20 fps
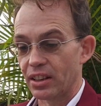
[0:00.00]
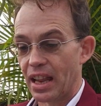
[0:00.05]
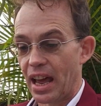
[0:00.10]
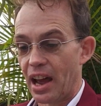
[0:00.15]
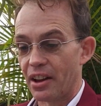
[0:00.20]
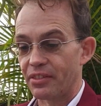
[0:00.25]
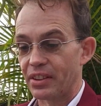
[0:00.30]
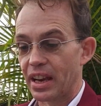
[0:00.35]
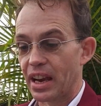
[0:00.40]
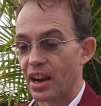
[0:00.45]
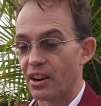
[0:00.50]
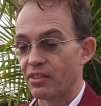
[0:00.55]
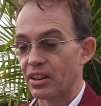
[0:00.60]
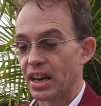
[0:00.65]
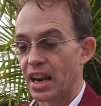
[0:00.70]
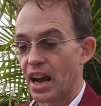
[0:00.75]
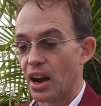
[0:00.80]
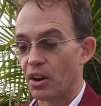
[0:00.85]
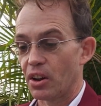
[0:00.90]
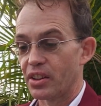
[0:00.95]
laughing every
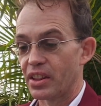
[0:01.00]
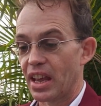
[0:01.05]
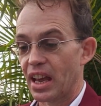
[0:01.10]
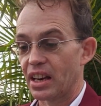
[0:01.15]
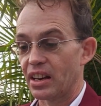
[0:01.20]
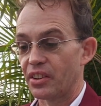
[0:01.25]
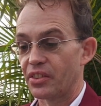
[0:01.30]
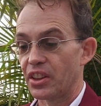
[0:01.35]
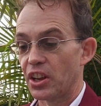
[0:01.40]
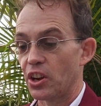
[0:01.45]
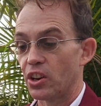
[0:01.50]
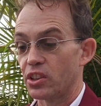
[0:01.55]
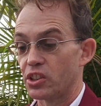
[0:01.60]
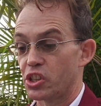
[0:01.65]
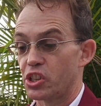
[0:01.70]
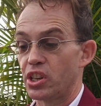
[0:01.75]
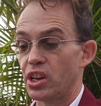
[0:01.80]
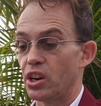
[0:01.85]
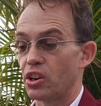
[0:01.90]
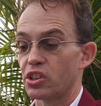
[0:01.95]
now and then at the
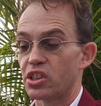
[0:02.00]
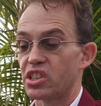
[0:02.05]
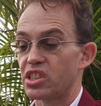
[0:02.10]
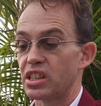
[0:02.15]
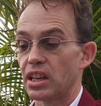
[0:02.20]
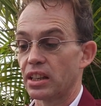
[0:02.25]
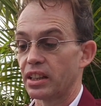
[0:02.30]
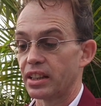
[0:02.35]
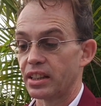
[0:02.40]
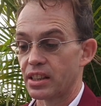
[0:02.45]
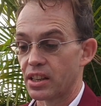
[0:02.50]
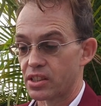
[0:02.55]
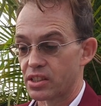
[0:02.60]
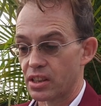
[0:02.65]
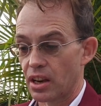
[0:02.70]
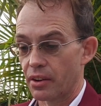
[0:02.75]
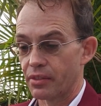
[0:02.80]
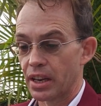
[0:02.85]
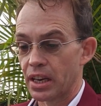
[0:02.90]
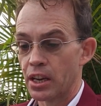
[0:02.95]
sheer silliness
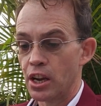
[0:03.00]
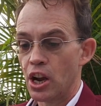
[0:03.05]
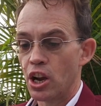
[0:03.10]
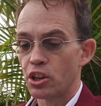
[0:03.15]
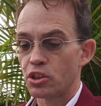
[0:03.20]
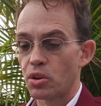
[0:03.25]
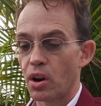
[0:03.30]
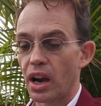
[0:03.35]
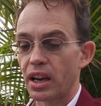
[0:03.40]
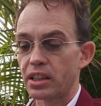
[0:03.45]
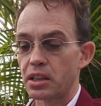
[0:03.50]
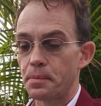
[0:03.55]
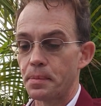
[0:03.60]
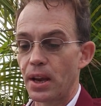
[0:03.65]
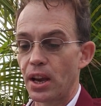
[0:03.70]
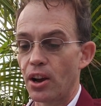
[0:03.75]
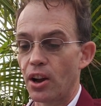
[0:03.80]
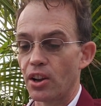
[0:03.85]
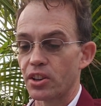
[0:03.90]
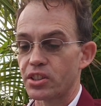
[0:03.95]
of it, trying to
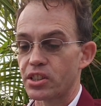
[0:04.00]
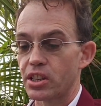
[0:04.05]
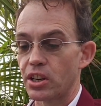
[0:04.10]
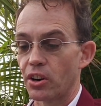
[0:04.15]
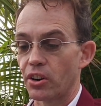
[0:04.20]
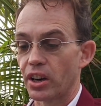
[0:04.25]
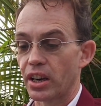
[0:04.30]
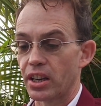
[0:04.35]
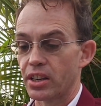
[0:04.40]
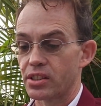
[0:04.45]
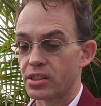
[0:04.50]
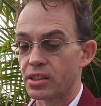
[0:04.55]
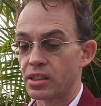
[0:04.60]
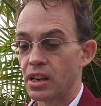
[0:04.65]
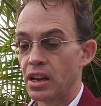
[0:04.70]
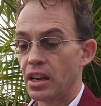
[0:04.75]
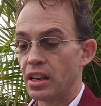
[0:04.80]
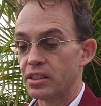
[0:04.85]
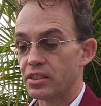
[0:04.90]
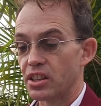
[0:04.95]
be all serious,
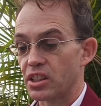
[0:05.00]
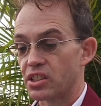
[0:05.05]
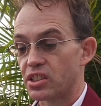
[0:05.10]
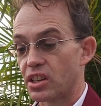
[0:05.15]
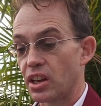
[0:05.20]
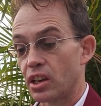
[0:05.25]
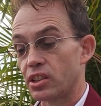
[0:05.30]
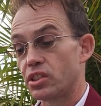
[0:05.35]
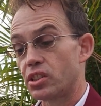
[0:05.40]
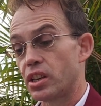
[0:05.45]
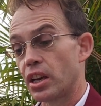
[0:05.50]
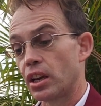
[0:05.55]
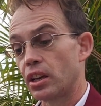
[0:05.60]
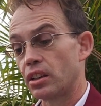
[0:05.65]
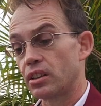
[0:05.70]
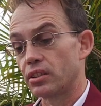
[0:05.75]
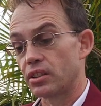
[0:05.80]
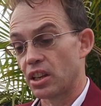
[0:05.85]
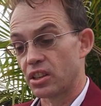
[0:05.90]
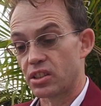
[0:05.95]

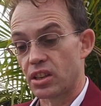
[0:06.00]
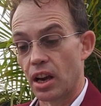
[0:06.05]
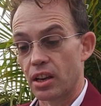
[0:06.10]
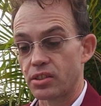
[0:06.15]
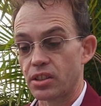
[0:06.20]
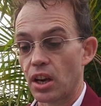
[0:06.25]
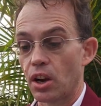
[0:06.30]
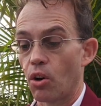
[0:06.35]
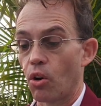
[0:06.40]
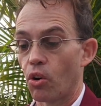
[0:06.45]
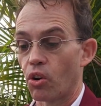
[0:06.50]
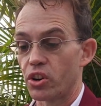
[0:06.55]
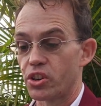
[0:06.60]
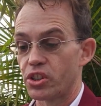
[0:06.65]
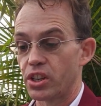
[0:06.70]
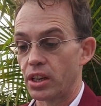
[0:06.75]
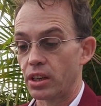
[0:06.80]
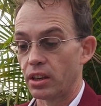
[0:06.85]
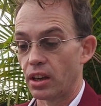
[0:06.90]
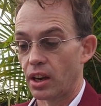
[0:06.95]
discussing
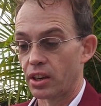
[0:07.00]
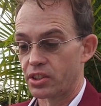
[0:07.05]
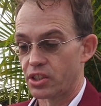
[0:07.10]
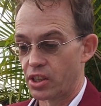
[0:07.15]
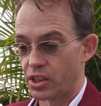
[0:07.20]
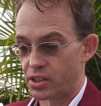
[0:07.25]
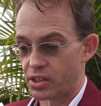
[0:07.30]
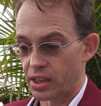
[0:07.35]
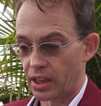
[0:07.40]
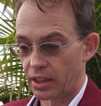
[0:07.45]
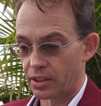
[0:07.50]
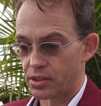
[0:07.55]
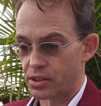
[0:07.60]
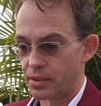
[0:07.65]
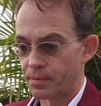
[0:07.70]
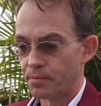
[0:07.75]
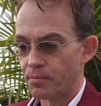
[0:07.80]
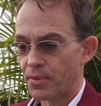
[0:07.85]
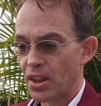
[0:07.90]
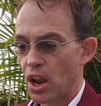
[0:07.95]
orgy logistics.